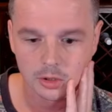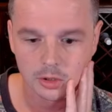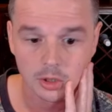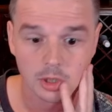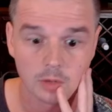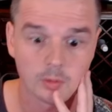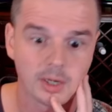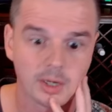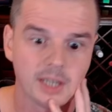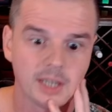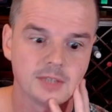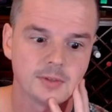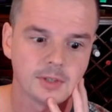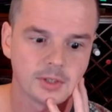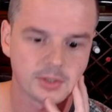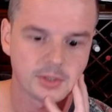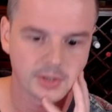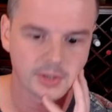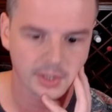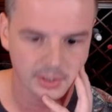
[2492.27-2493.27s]
Raise
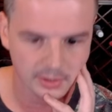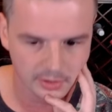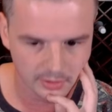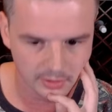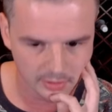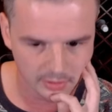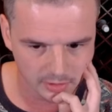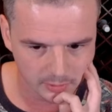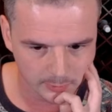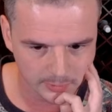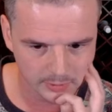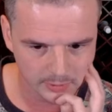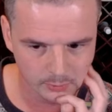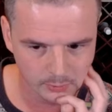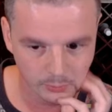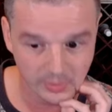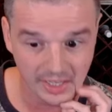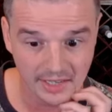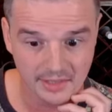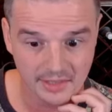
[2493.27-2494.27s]
Birch Thicket. Oh well,
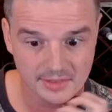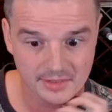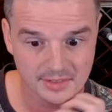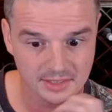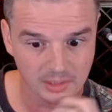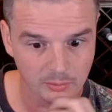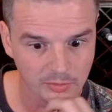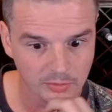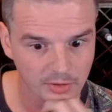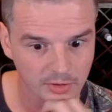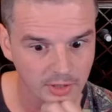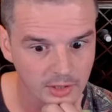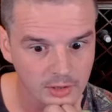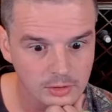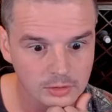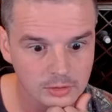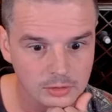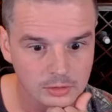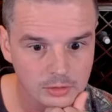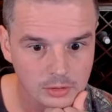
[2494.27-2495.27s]
that is something,
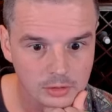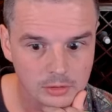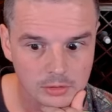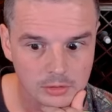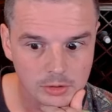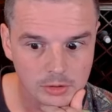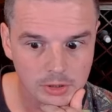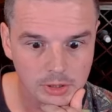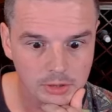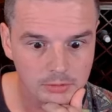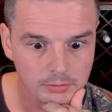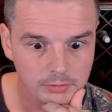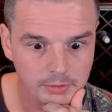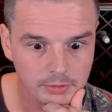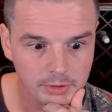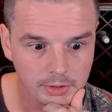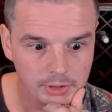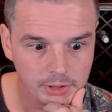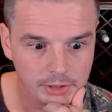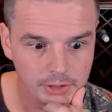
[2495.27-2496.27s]
the
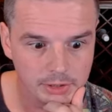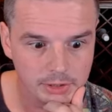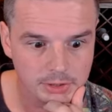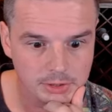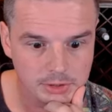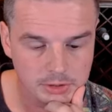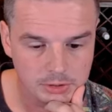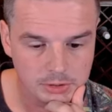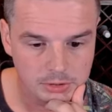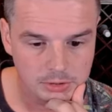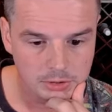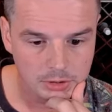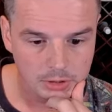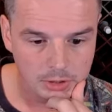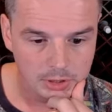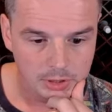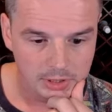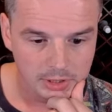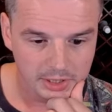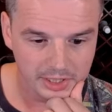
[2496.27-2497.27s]
very least.
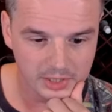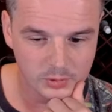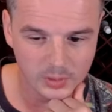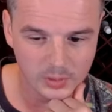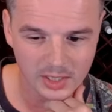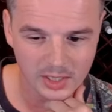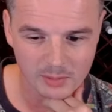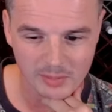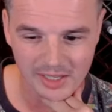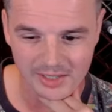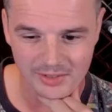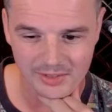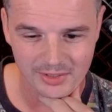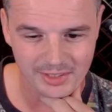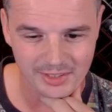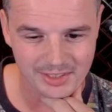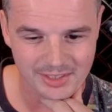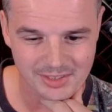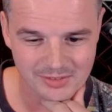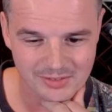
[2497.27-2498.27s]
The green mana
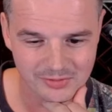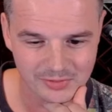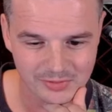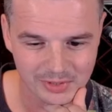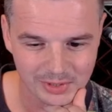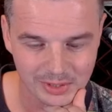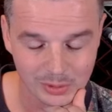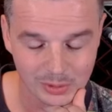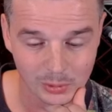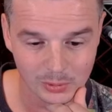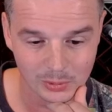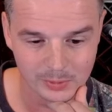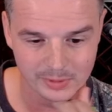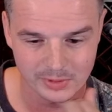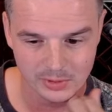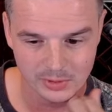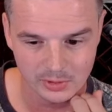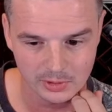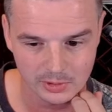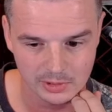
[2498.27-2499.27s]
is very awkward to
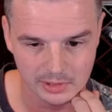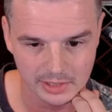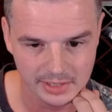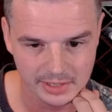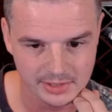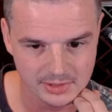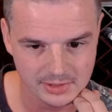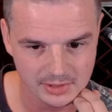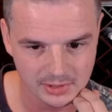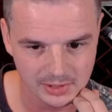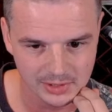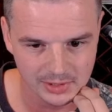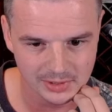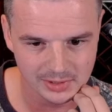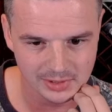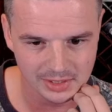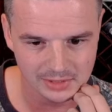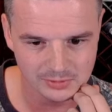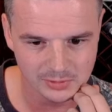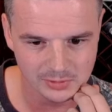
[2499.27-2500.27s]
utilize though,
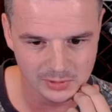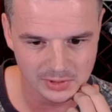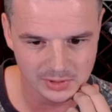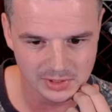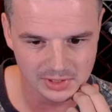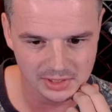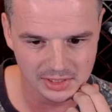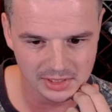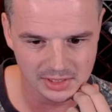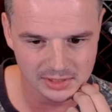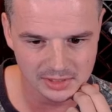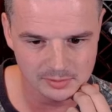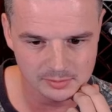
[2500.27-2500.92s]
unfortunately.